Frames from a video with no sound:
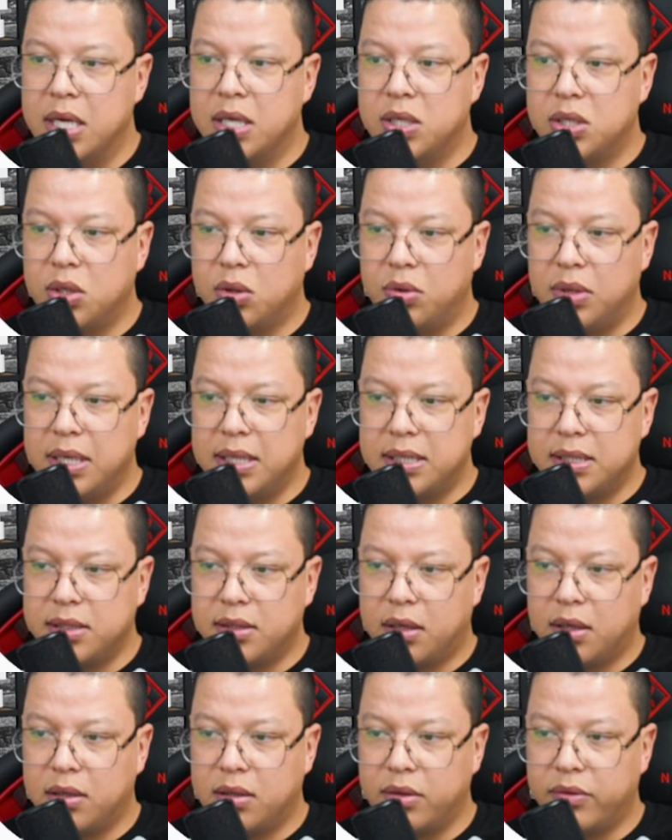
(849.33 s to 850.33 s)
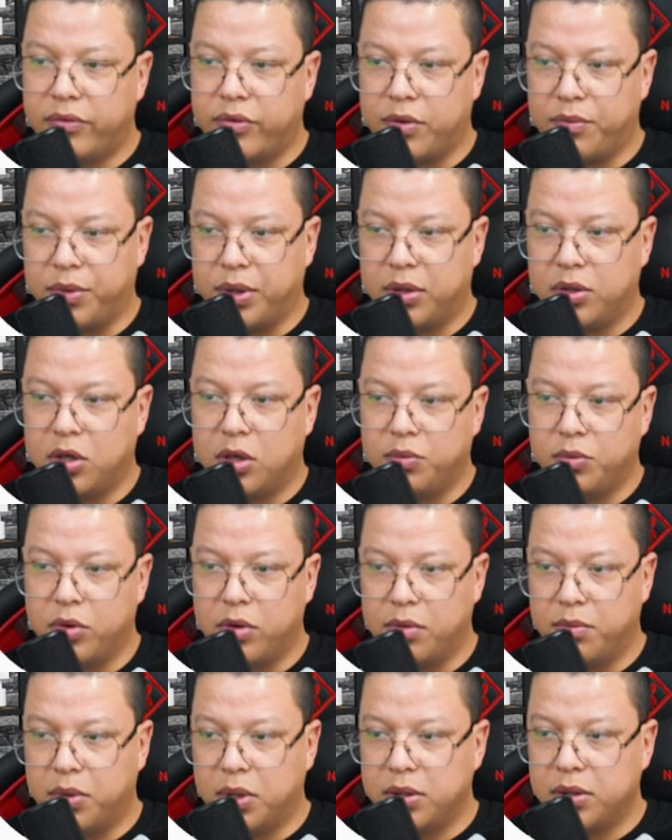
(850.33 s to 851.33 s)
So let's start from the top to
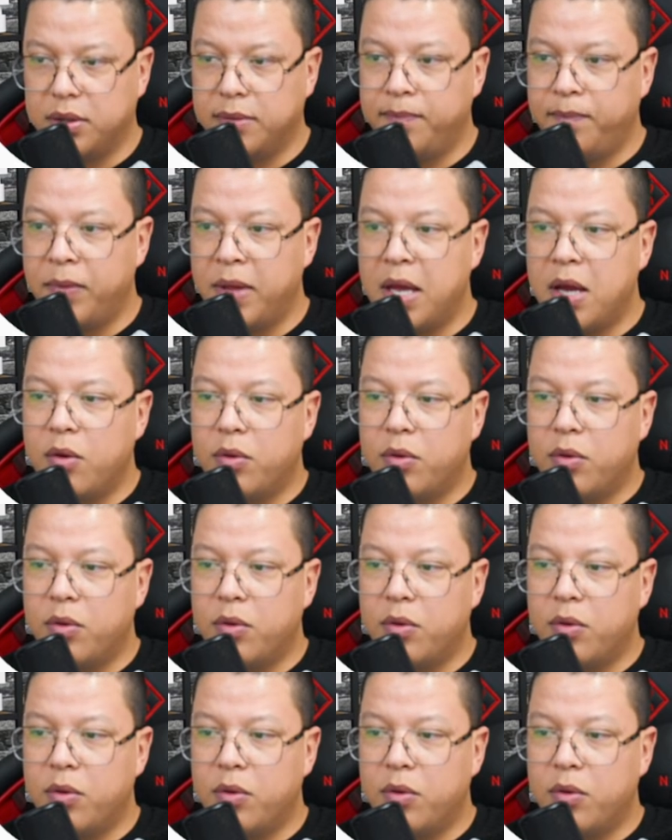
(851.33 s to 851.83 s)
the bottom.